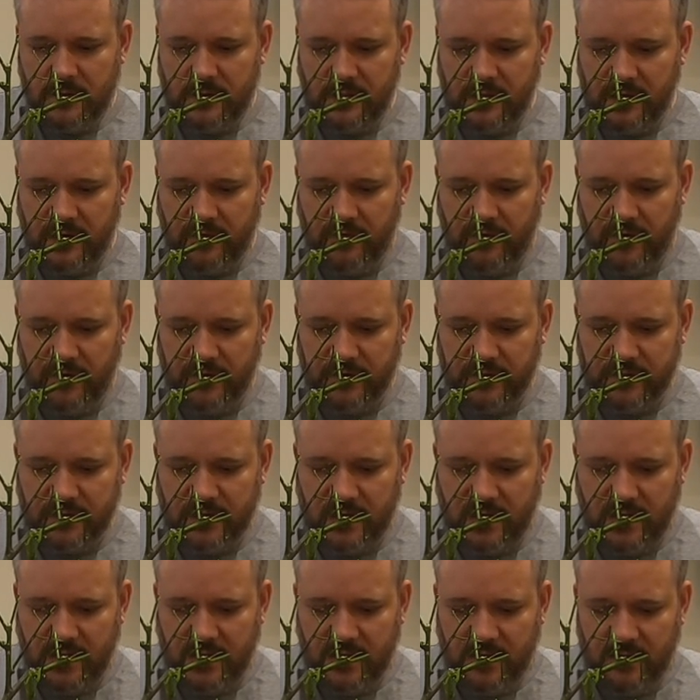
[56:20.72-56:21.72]
till it runs
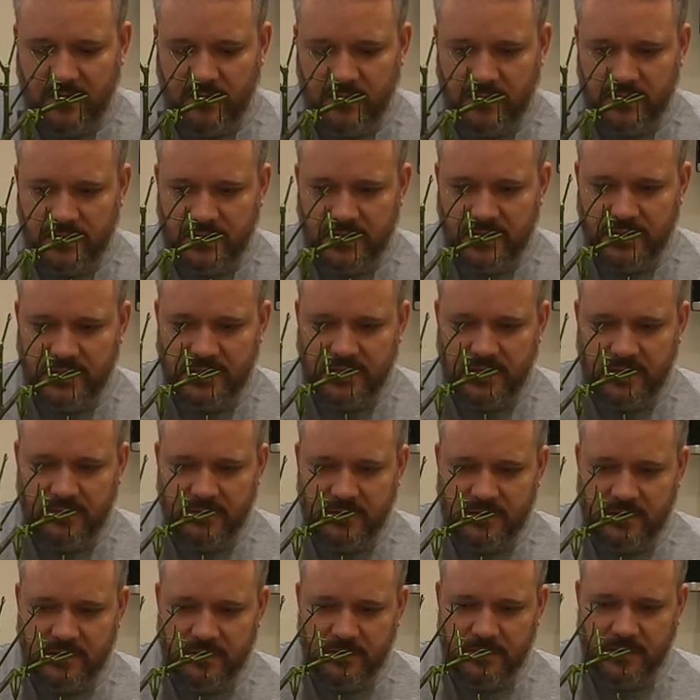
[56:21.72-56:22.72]
clear, which it
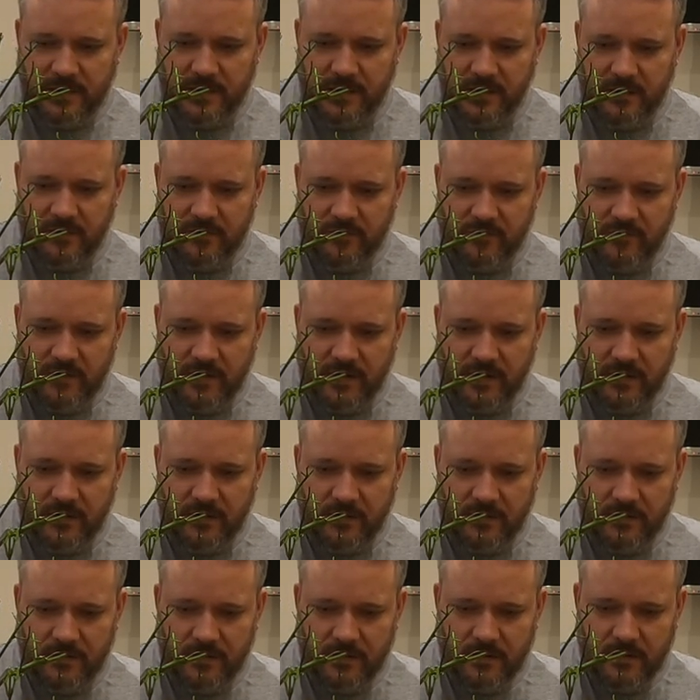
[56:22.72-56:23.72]
seems to be running
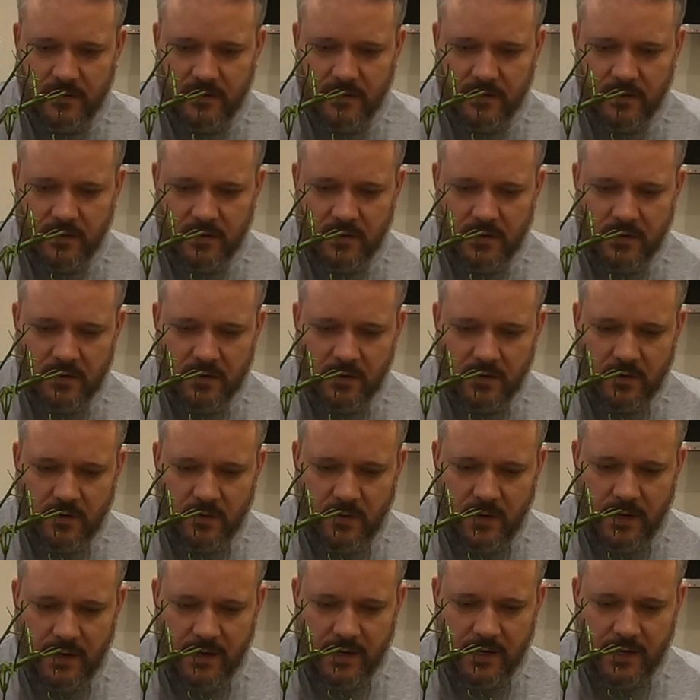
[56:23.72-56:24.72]

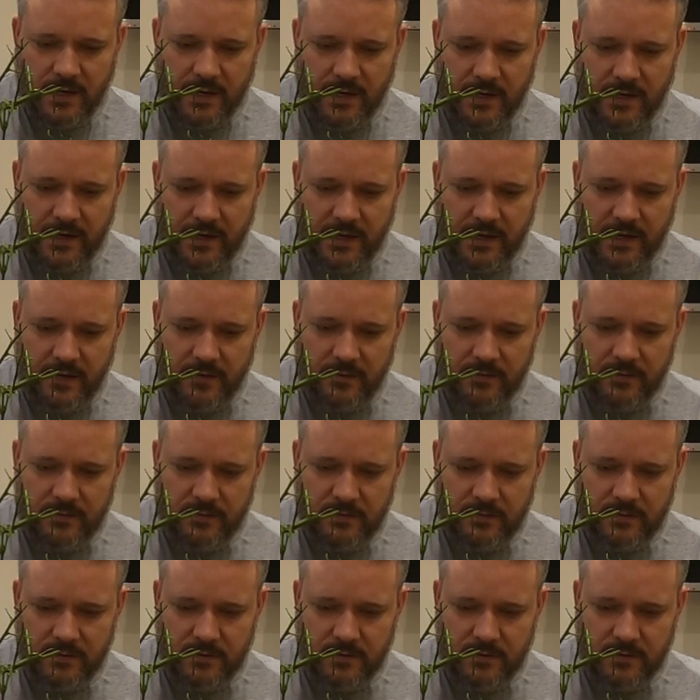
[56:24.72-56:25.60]
quite clear now.